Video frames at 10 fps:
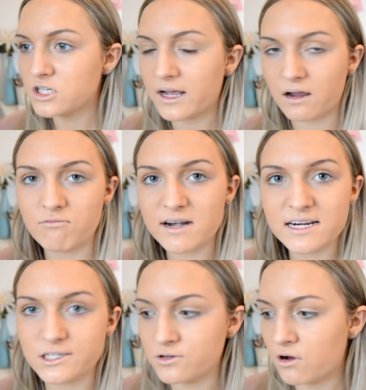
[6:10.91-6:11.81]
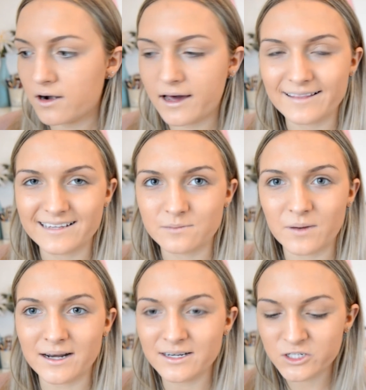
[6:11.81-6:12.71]
Like, I really do not like the
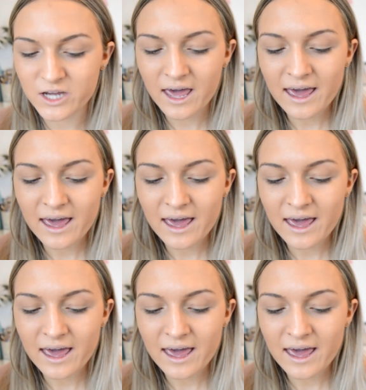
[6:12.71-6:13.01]
sponge.